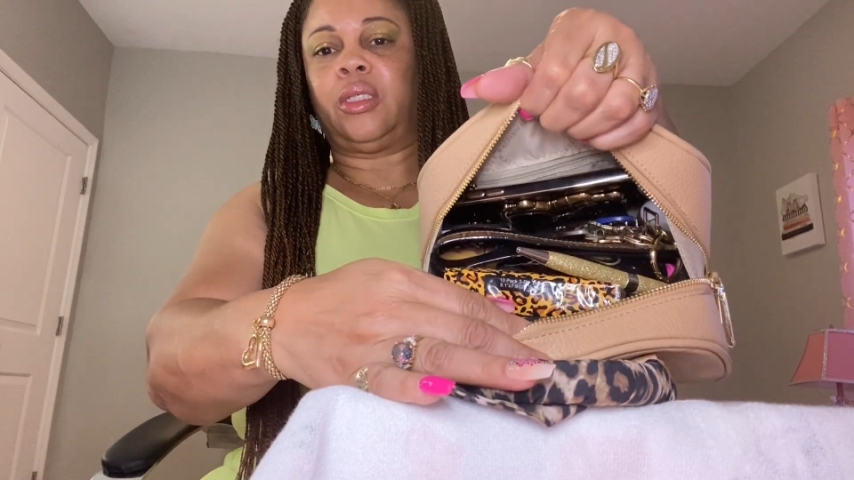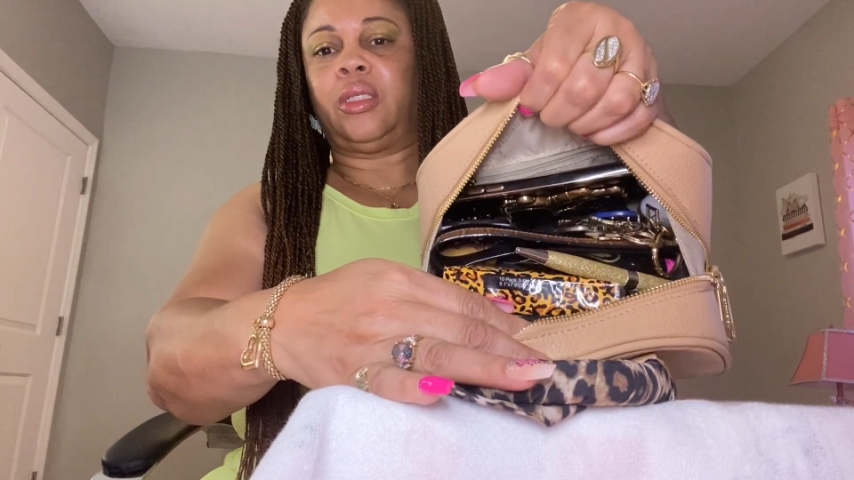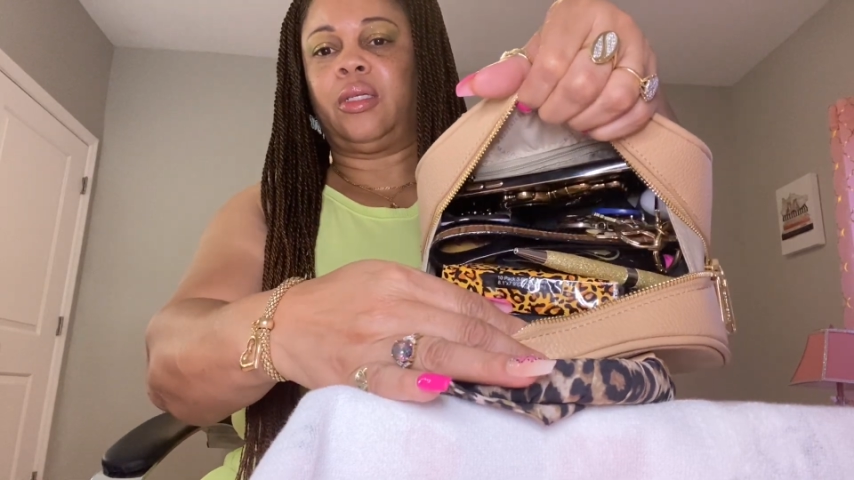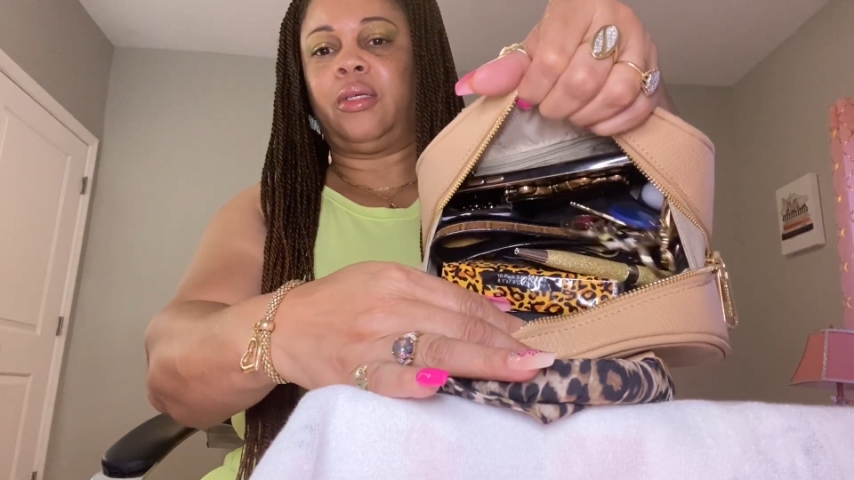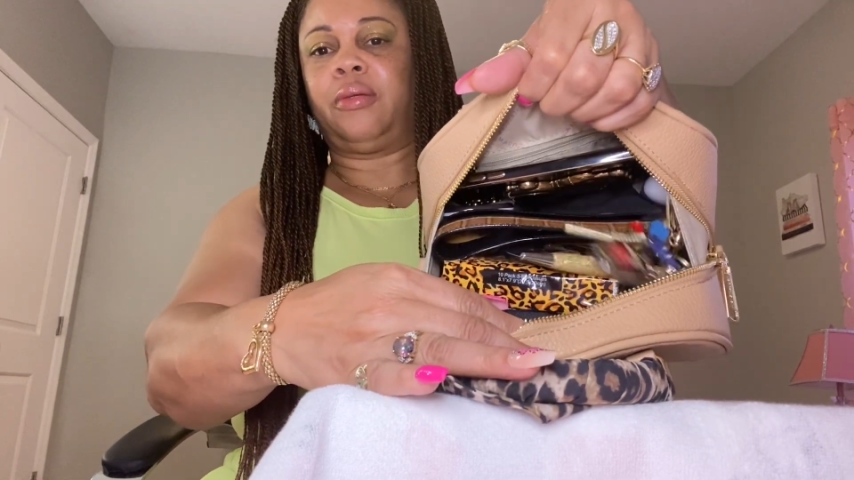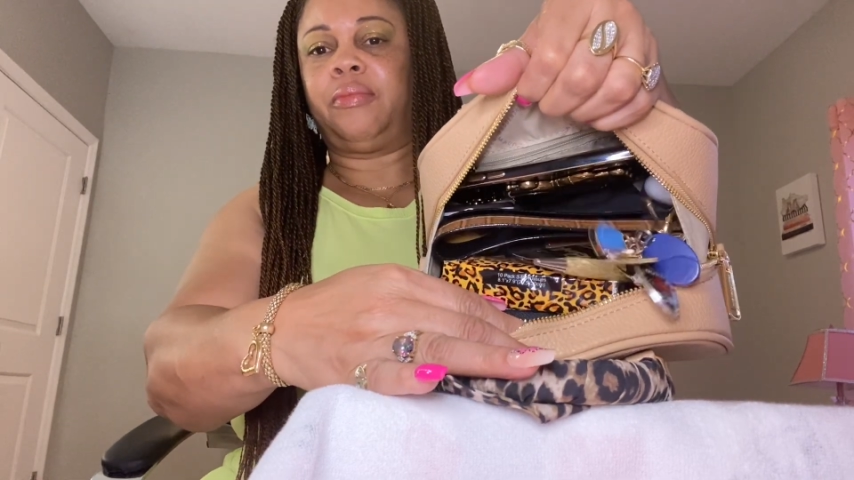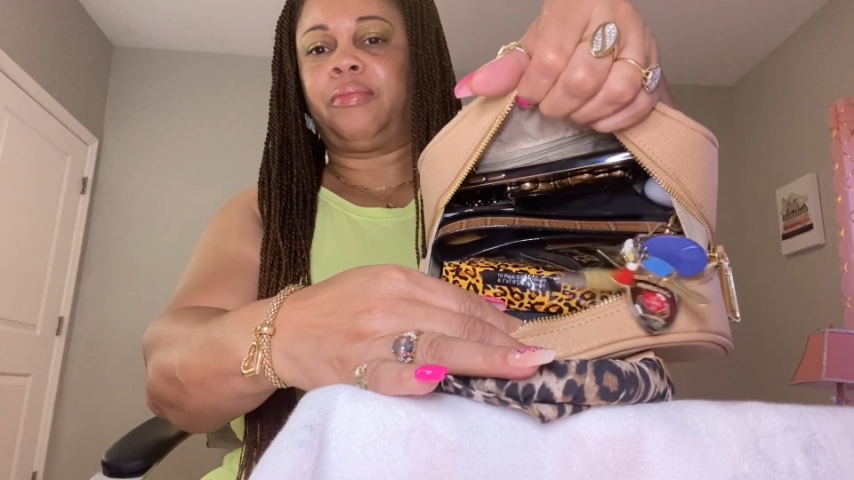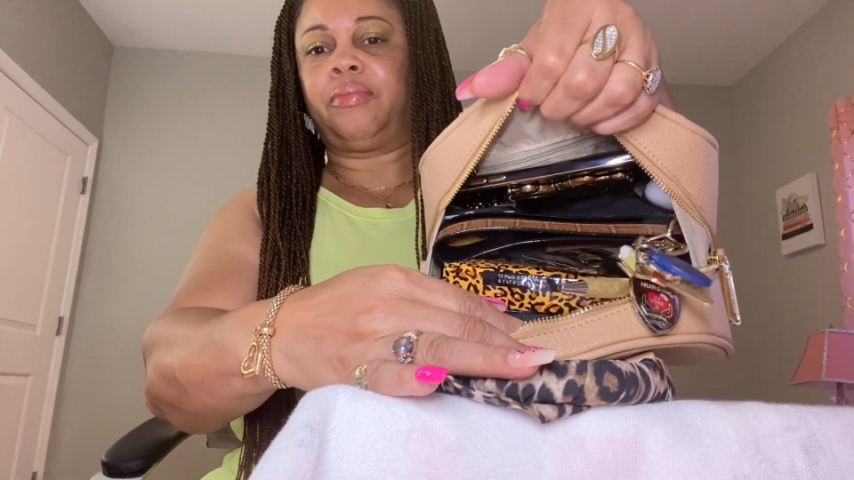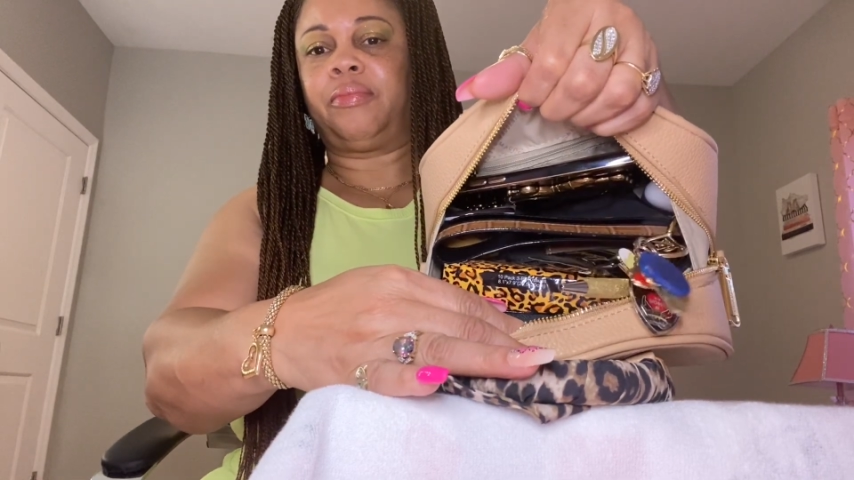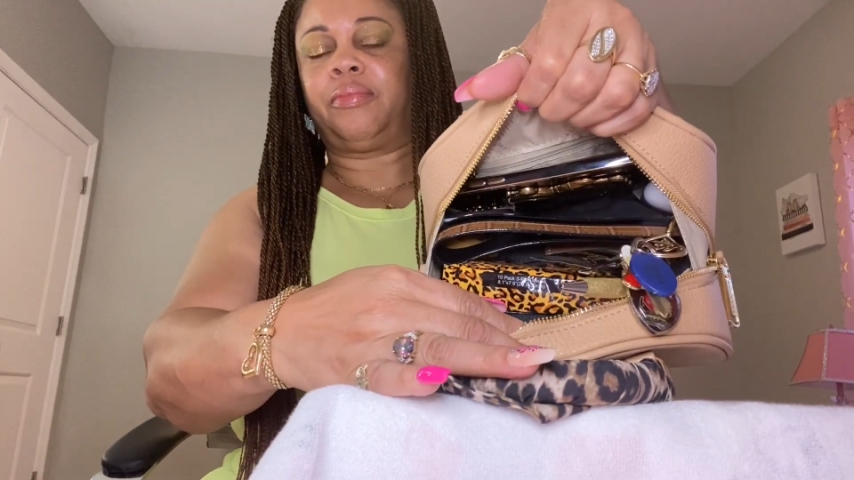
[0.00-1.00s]

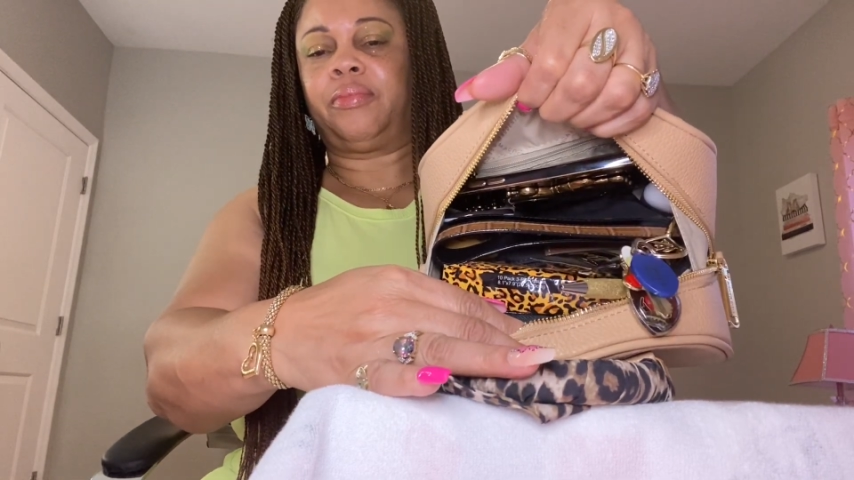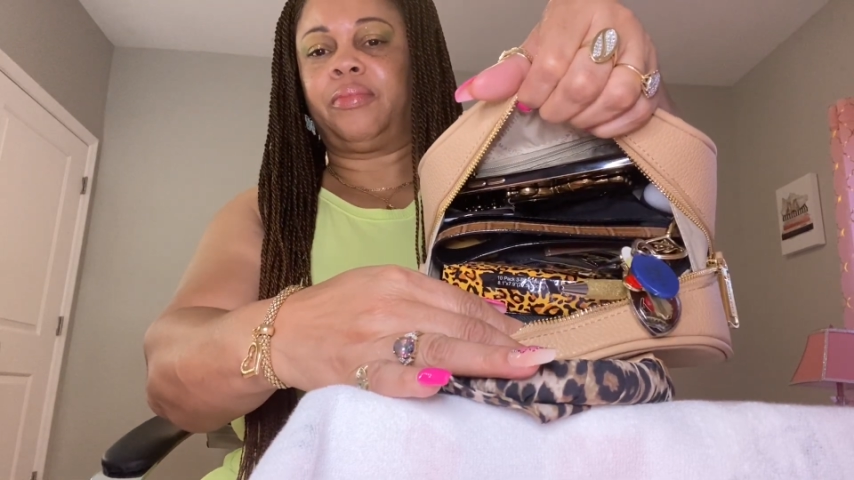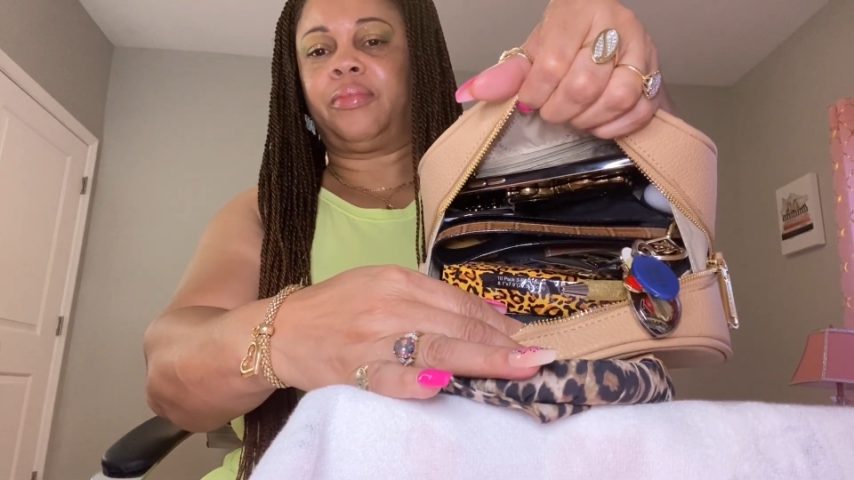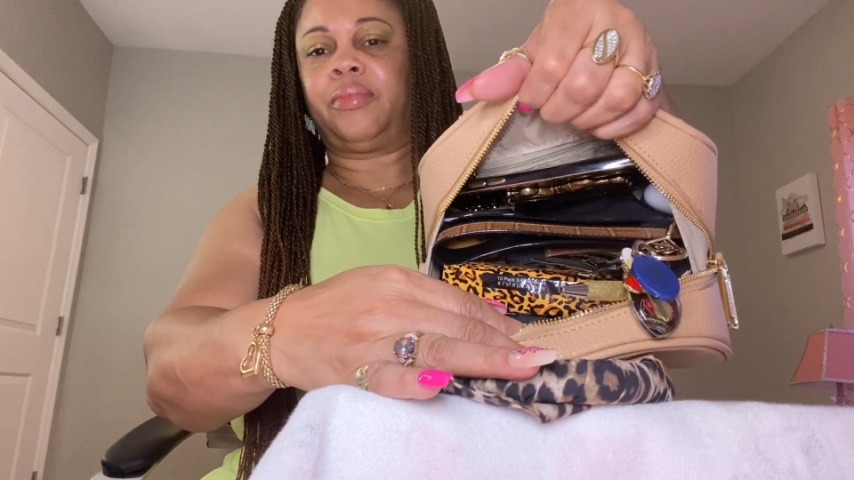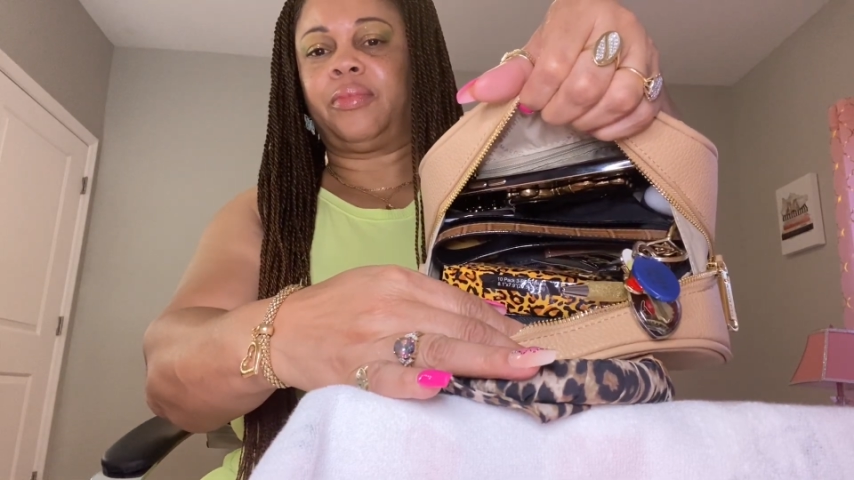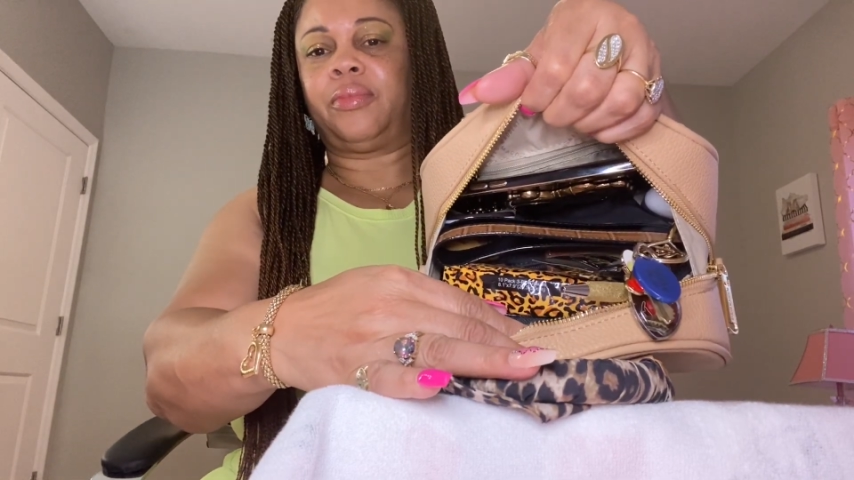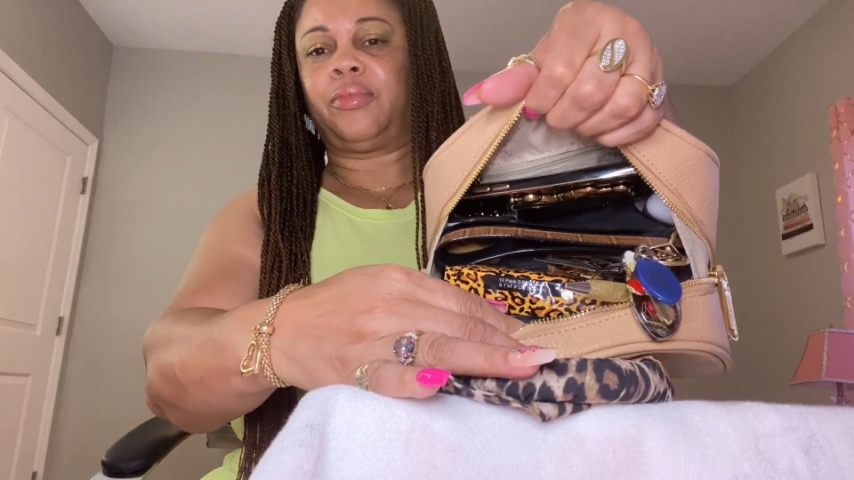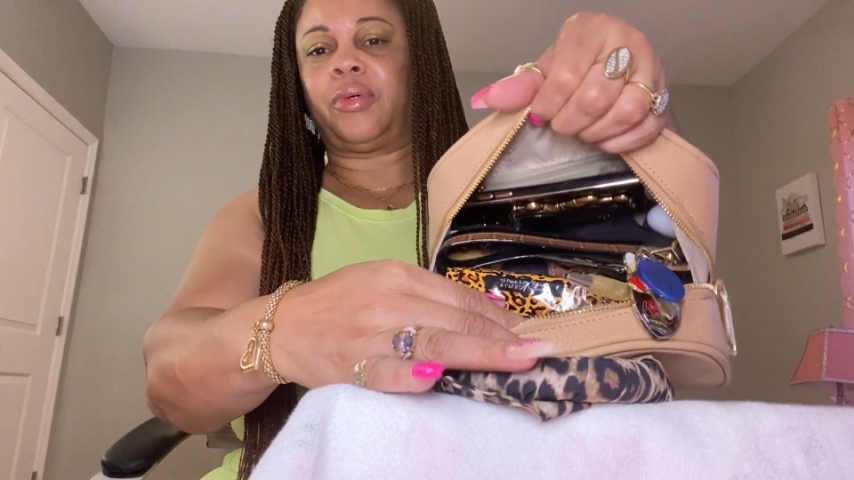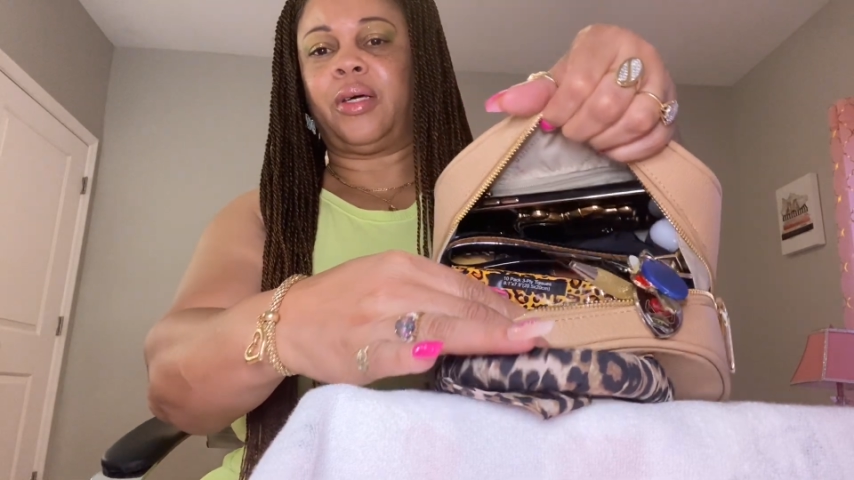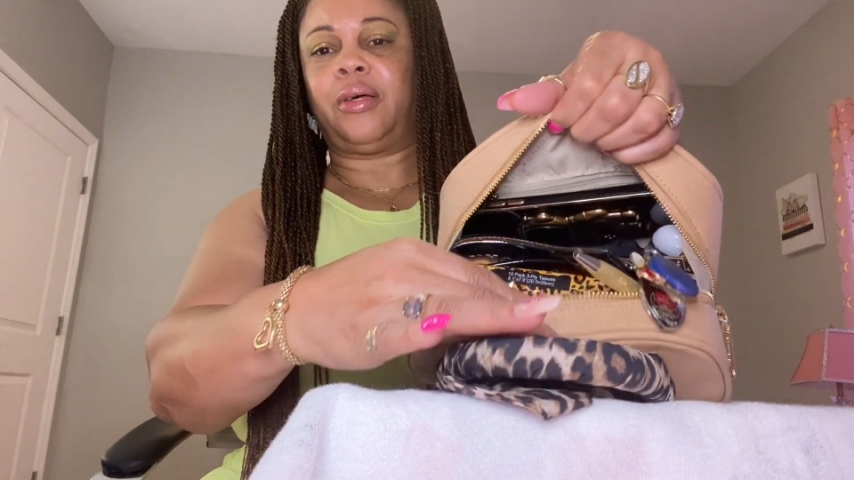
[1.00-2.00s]
see.
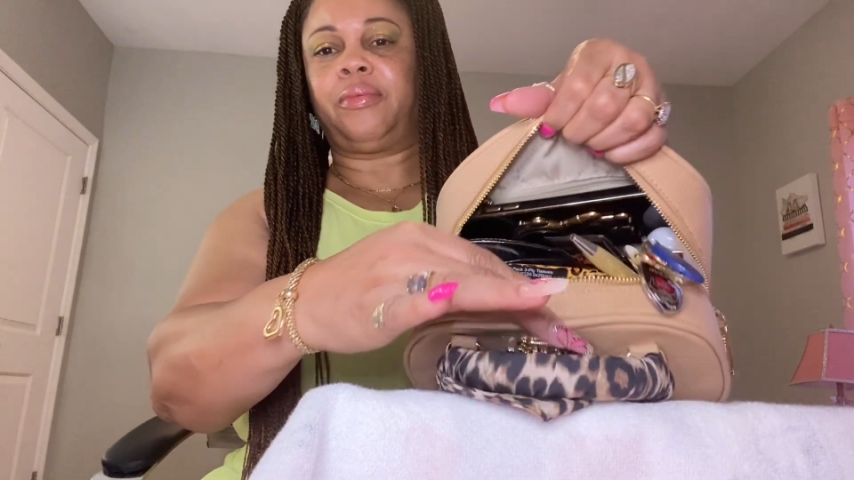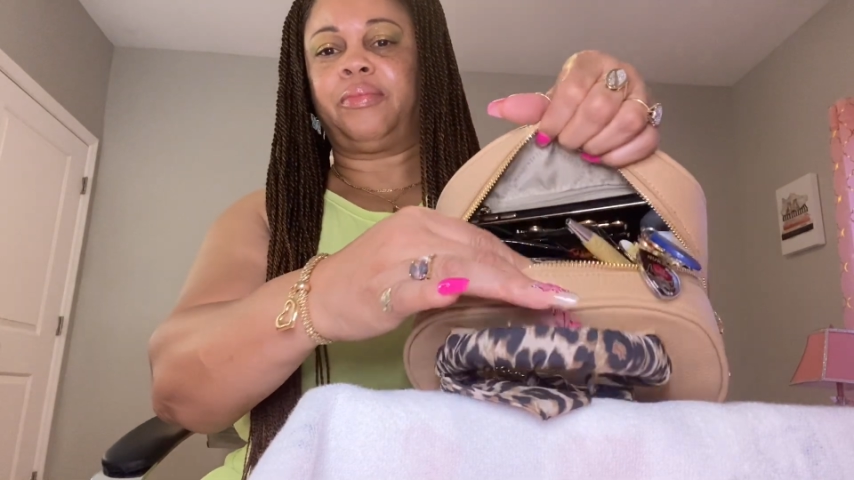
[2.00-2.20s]
Okay.